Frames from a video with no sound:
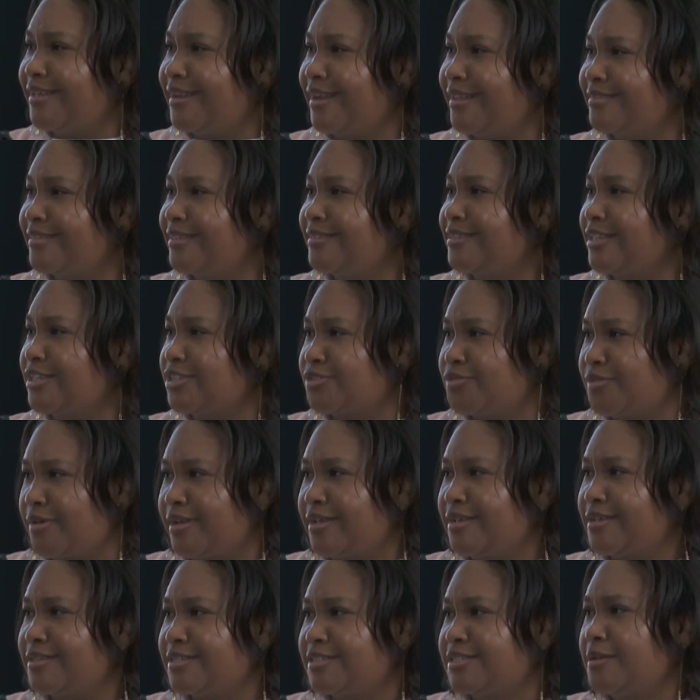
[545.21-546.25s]
I think that's great,
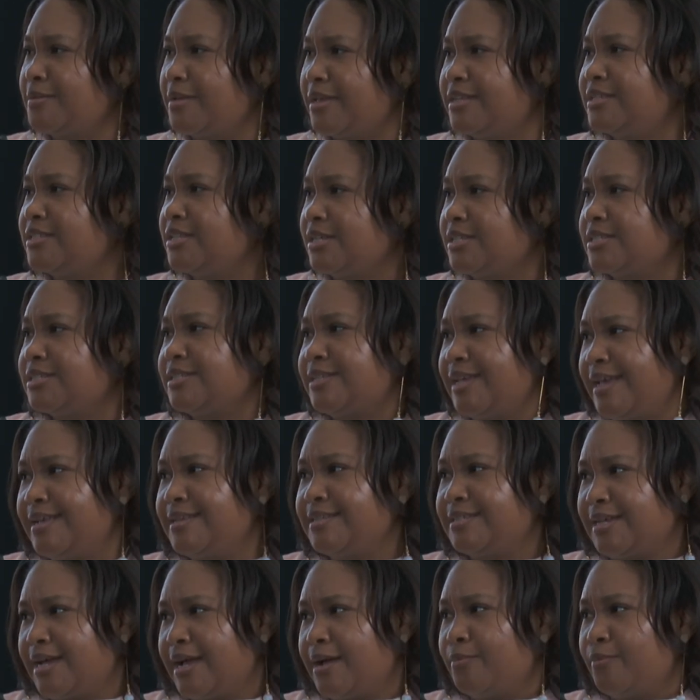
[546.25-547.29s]
because it does take
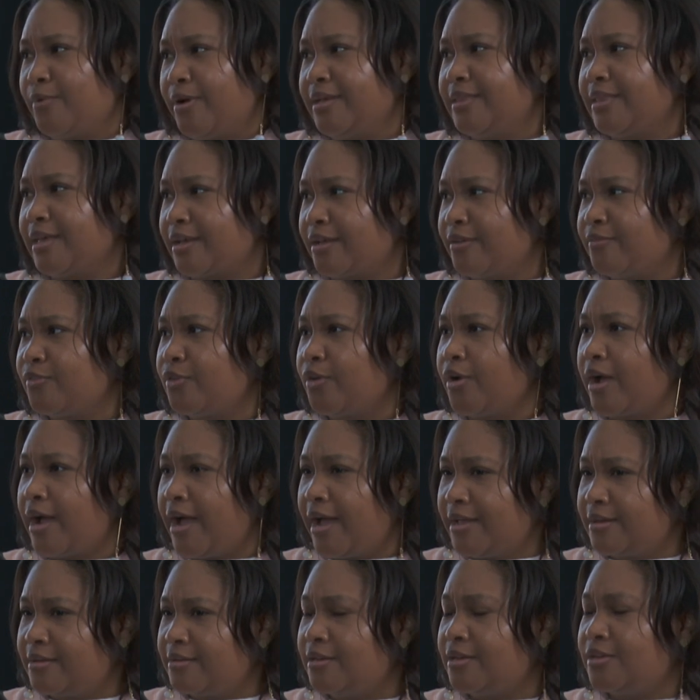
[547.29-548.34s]
time, right? Like if you're
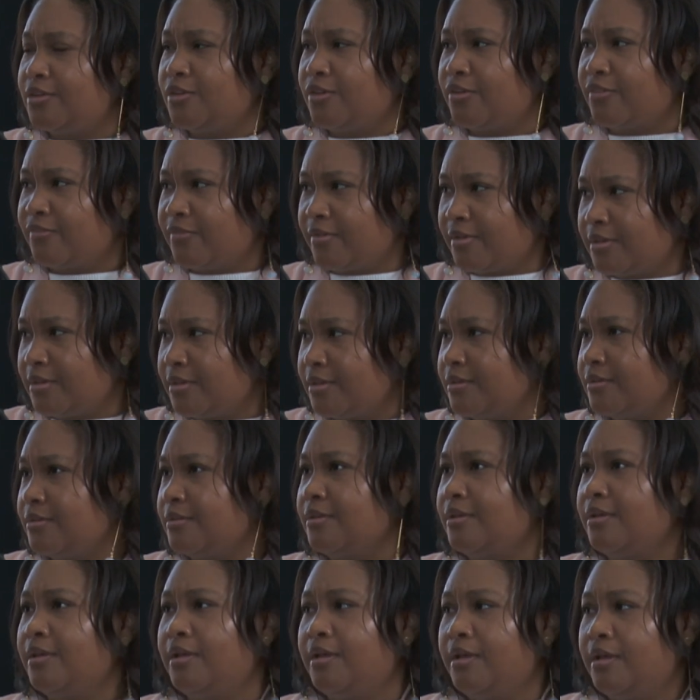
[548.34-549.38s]
hiding and you're feeling
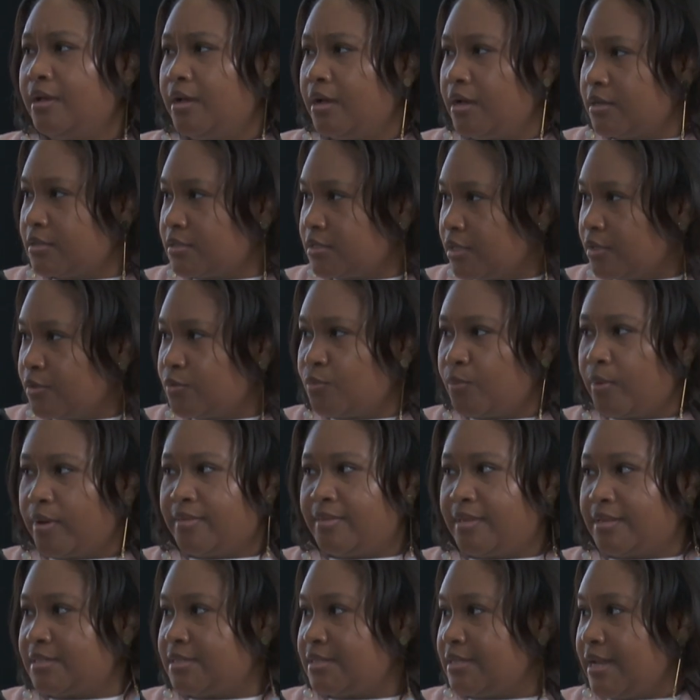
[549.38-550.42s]
a certain way
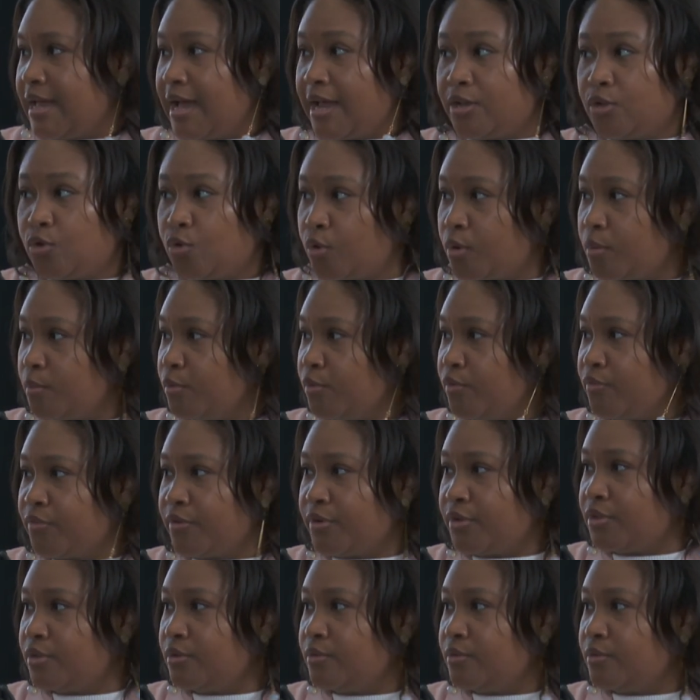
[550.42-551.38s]
that's not normal for you,